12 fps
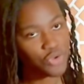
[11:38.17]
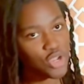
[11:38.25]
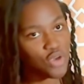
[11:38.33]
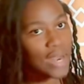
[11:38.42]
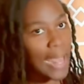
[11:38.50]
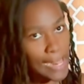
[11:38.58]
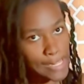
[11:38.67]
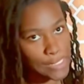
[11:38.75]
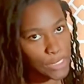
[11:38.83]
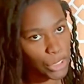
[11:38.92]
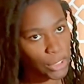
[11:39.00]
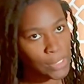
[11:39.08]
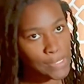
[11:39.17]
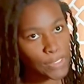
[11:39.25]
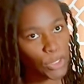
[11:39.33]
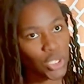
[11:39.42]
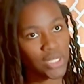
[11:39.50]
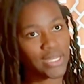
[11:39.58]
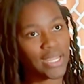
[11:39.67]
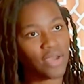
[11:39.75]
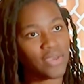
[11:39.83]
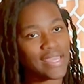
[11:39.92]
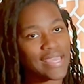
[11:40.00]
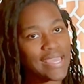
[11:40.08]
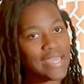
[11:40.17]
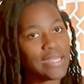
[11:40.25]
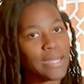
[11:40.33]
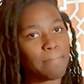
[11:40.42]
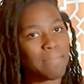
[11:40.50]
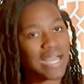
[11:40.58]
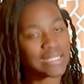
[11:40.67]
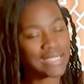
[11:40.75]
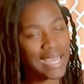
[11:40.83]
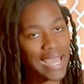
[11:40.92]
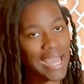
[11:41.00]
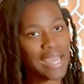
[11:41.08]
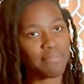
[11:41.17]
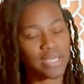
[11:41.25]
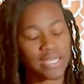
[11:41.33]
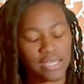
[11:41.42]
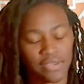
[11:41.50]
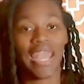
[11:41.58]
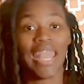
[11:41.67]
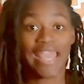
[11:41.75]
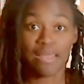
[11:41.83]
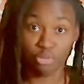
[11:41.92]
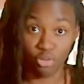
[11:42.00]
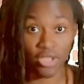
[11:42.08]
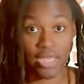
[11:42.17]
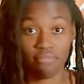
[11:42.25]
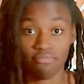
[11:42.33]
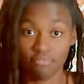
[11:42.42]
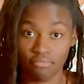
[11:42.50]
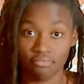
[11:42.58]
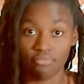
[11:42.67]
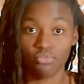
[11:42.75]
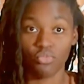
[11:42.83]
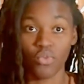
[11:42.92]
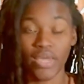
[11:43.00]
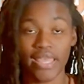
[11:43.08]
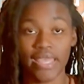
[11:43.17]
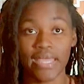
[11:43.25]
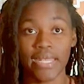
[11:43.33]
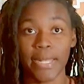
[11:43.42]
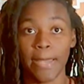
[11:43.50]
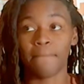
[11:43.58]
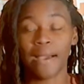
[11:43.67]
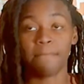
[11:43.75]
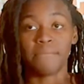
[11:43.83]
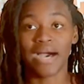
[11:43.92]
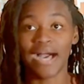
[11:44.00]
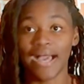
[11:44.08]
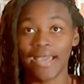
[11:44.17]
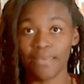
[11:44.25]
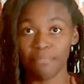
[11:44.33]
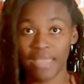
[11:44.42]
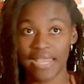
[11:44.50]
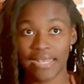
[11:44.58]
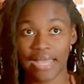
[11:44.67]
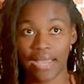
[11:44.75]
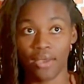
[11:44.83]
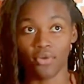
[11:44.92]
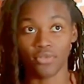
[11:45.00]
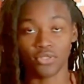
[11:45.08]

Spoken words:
knew that. Now, in my time of laboring, when my mind may not